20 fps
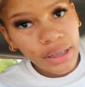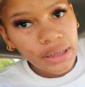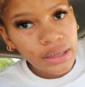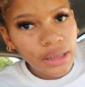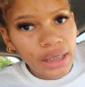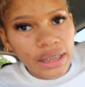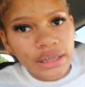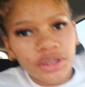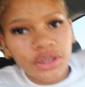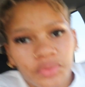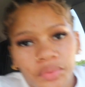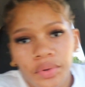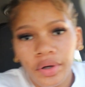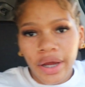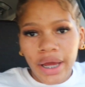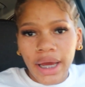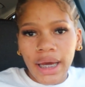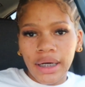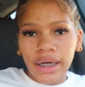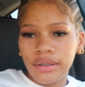and Elijah were
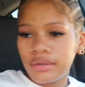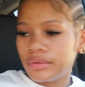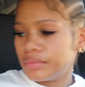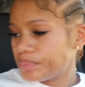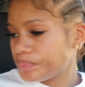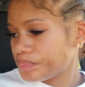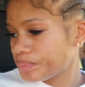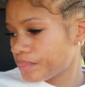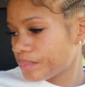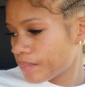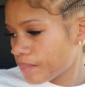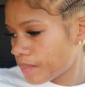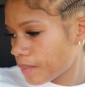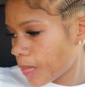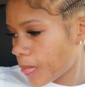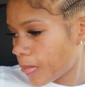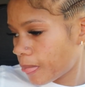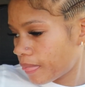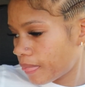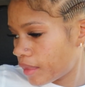out
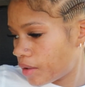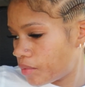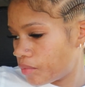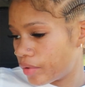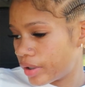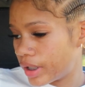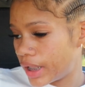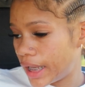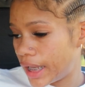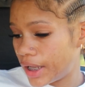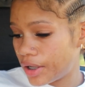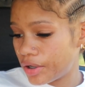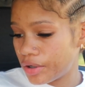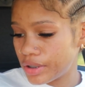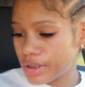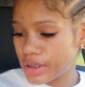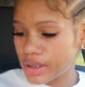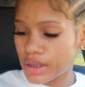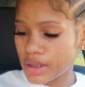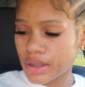running
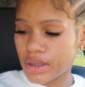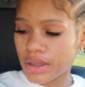errands